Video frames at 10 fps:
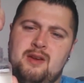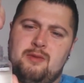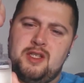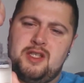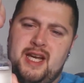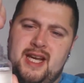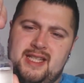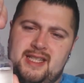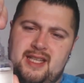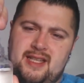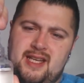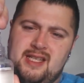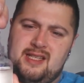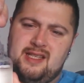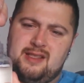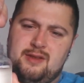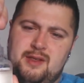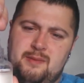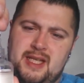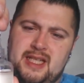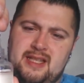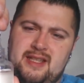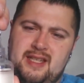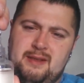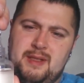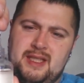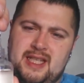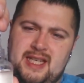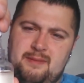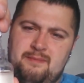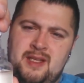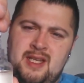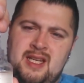Once you add it to this, it's going to make it 3mg,